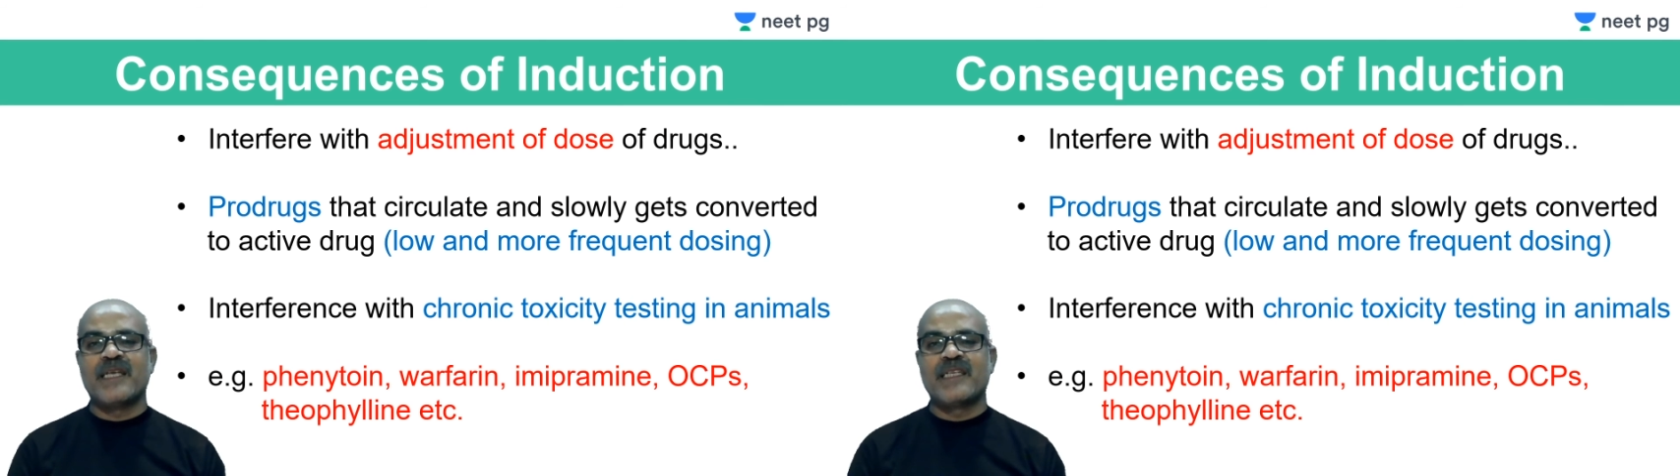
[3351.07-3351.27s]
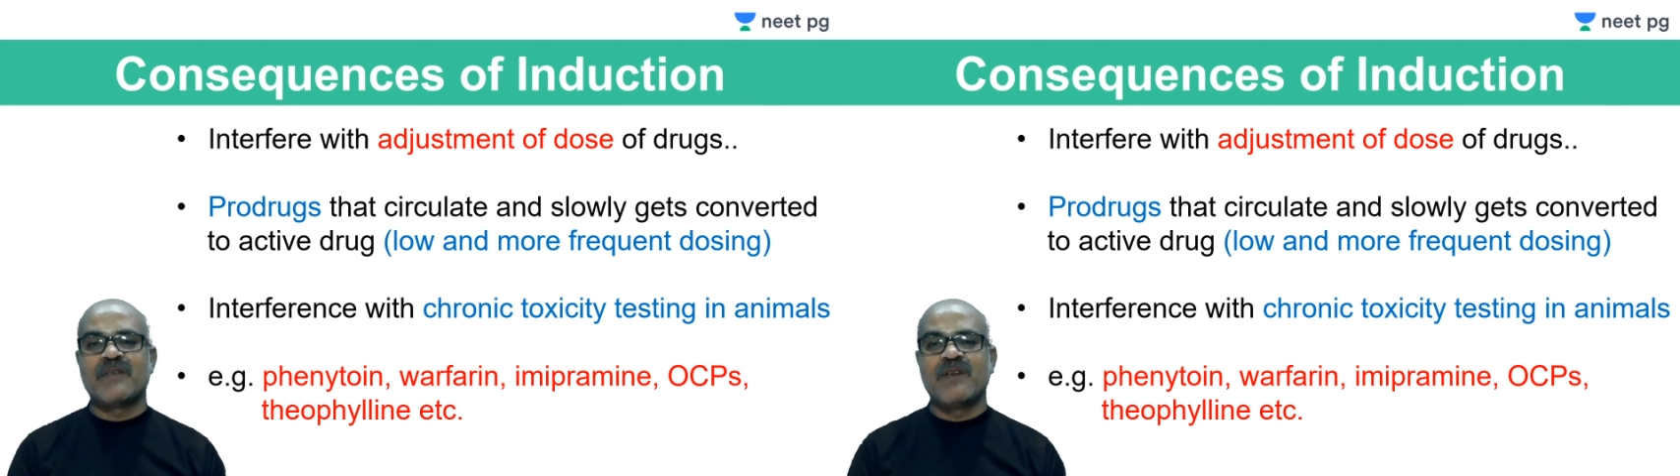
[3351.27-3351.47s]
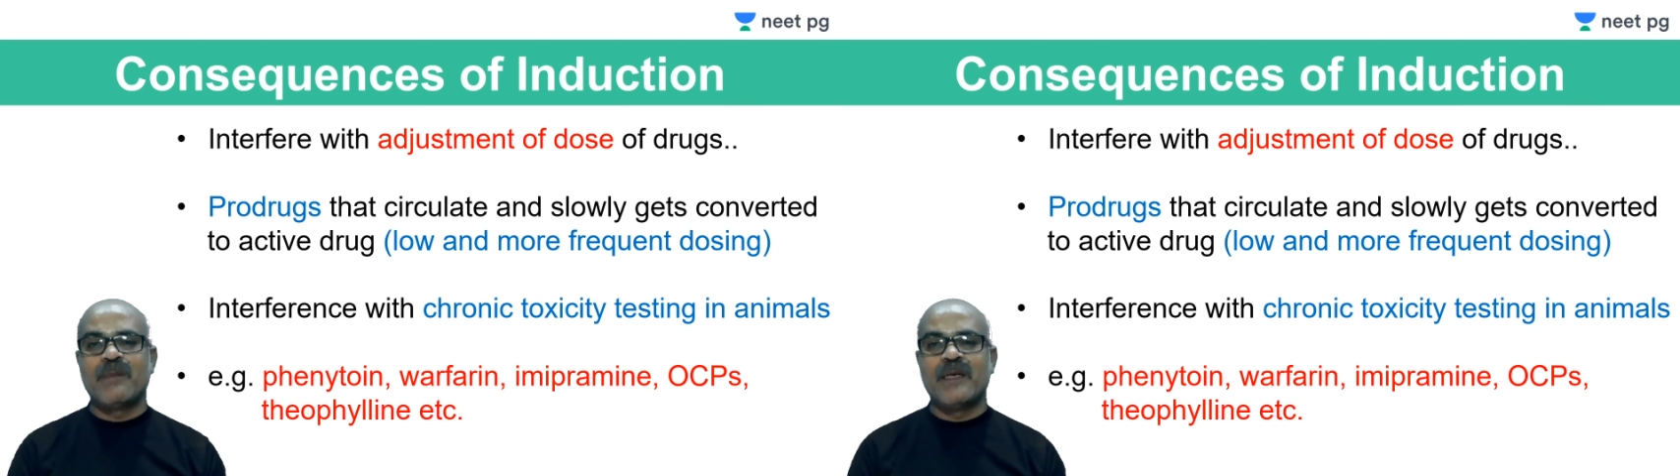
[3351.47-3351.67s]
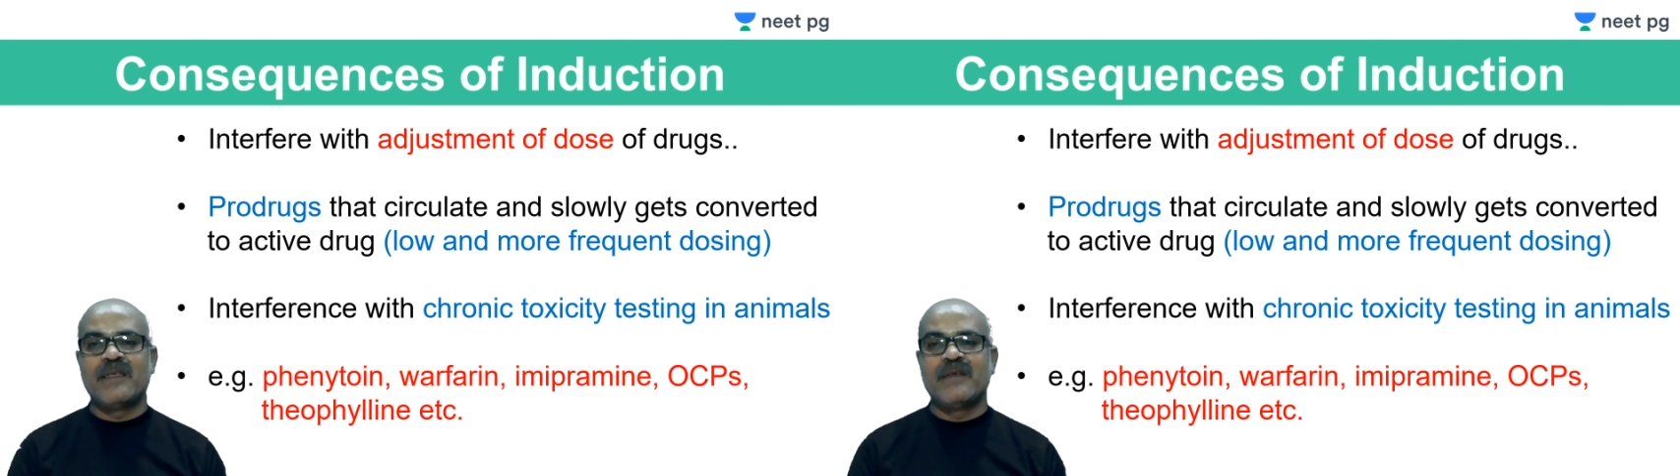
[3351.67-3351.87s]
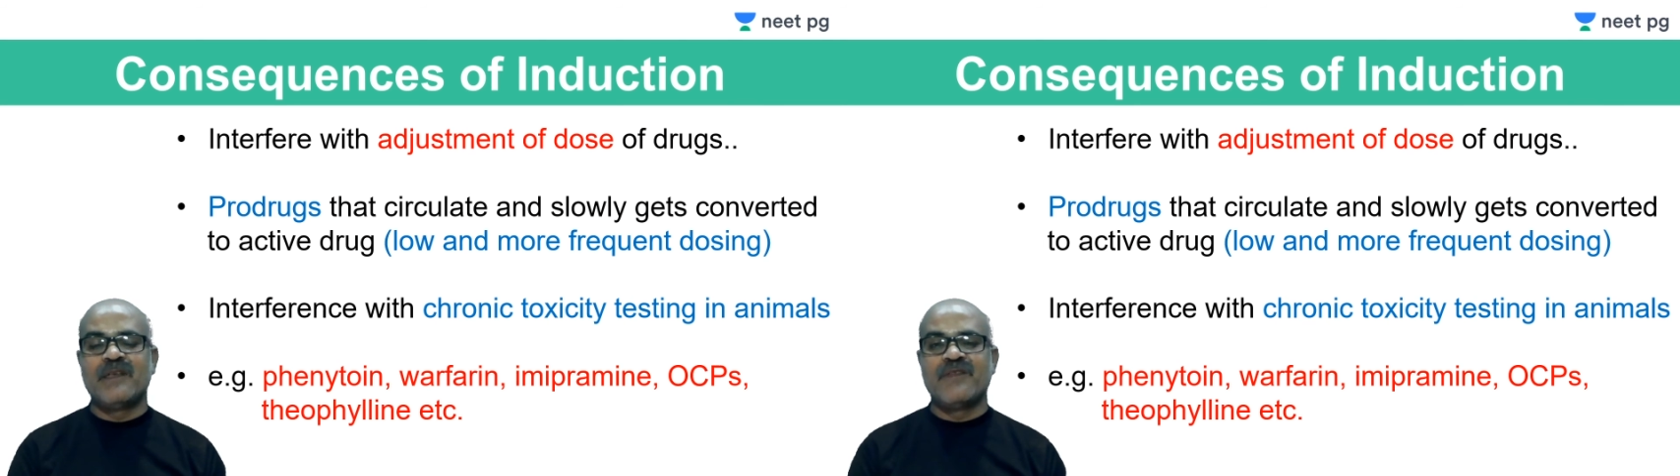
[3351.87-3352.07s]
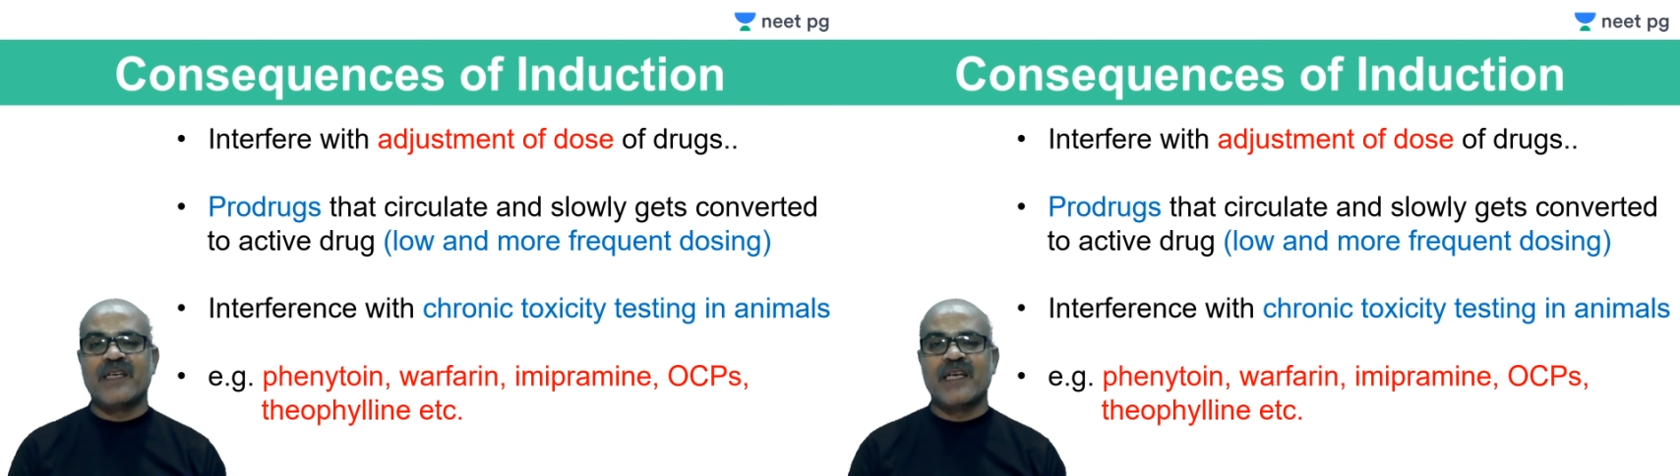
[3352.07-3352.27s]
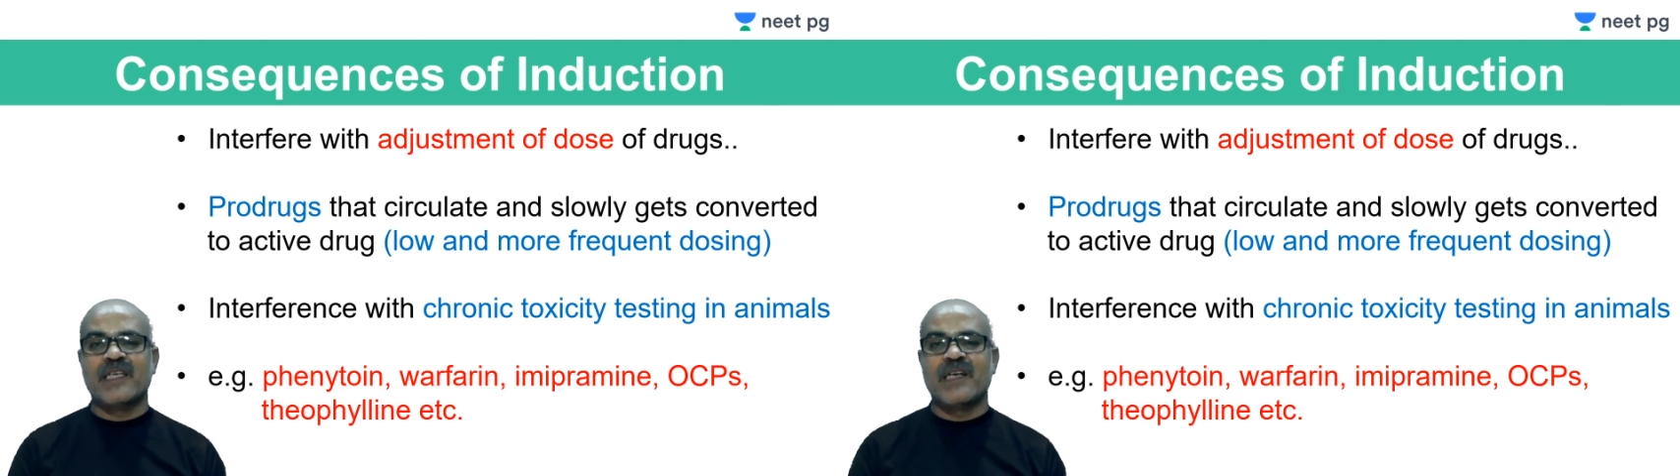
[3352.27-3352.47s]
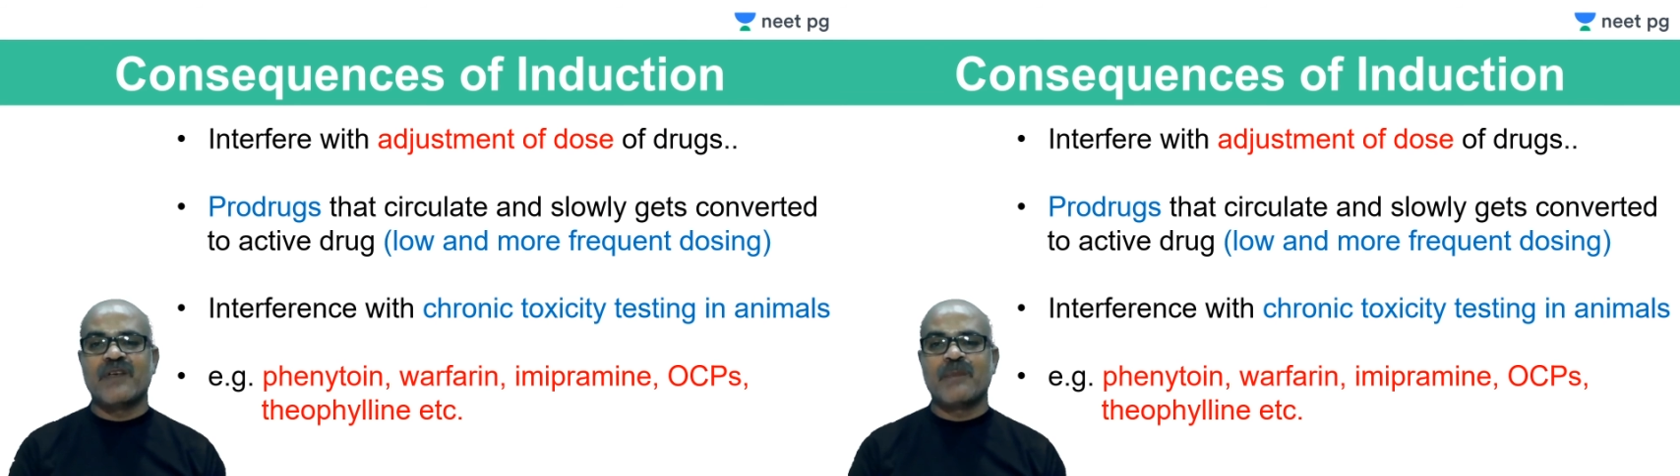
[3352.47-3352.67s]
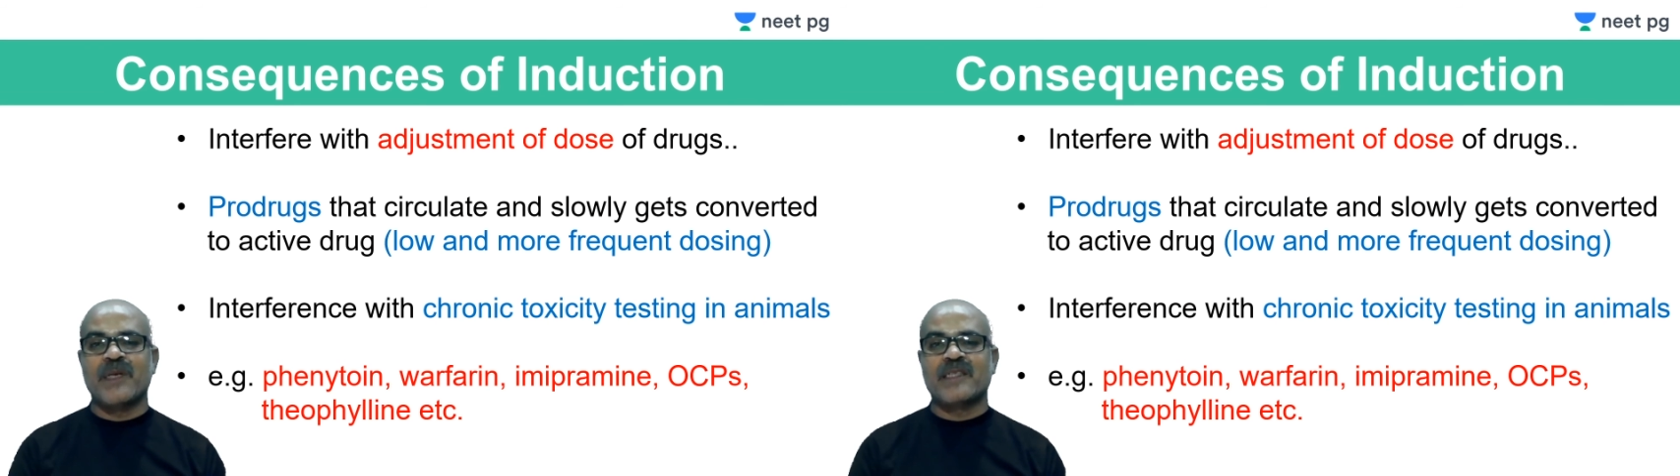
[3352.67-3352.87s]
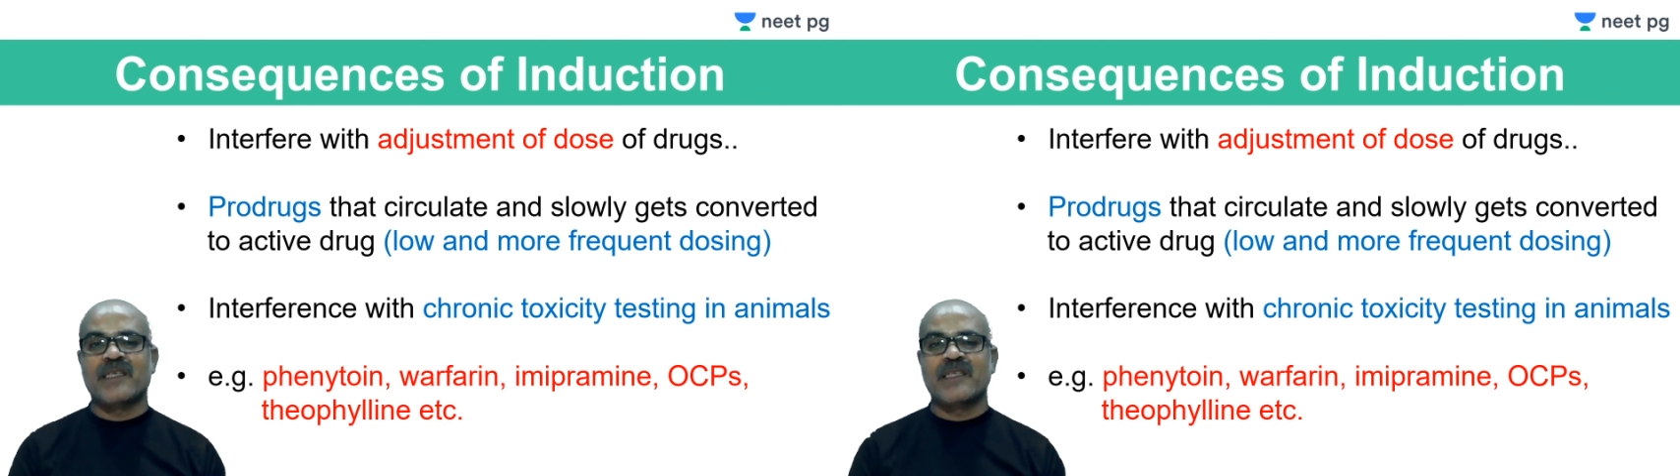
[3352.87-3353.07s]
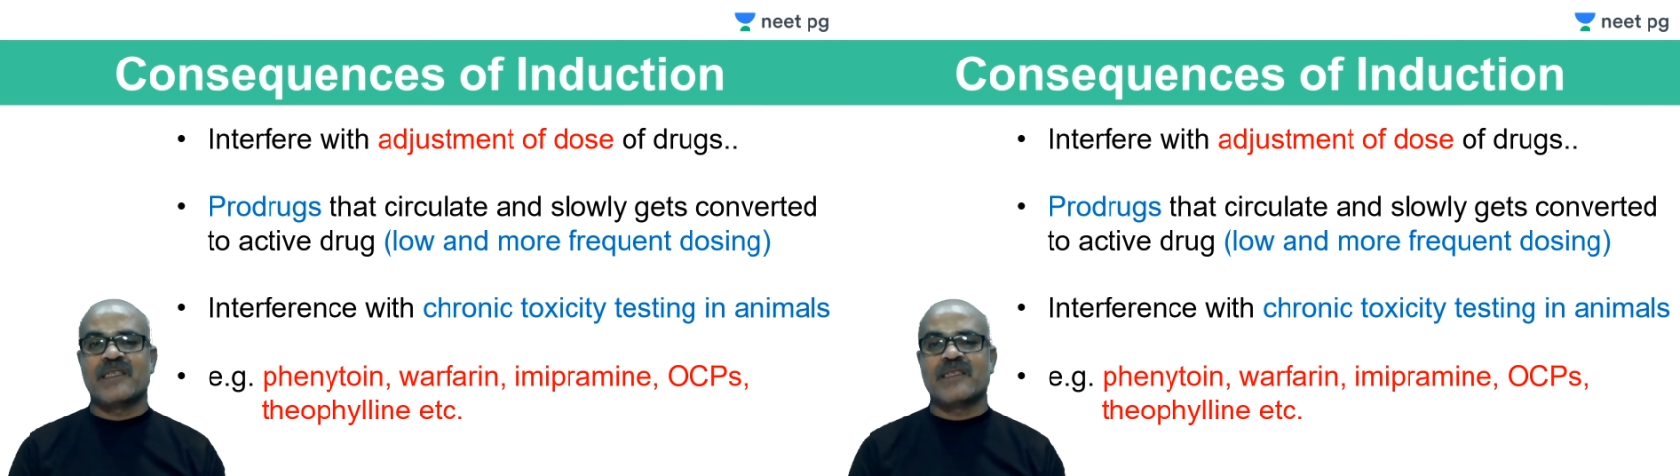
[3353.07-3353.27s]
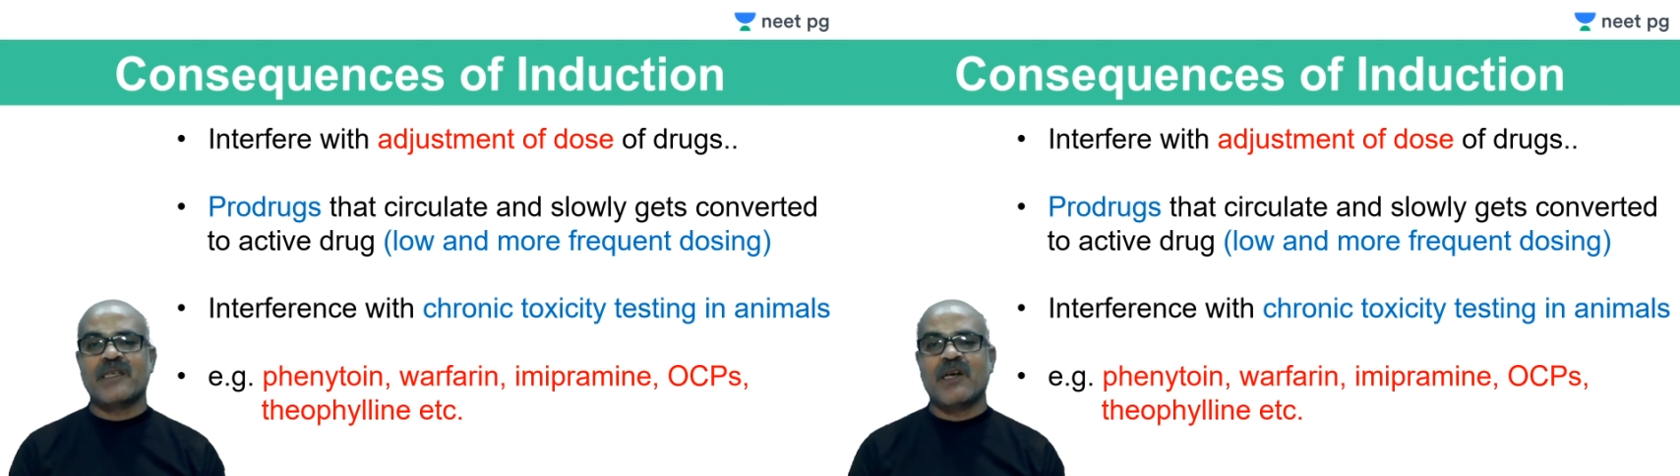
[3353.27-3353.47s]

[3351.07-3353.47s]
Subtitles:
then it will be difficult if a patient is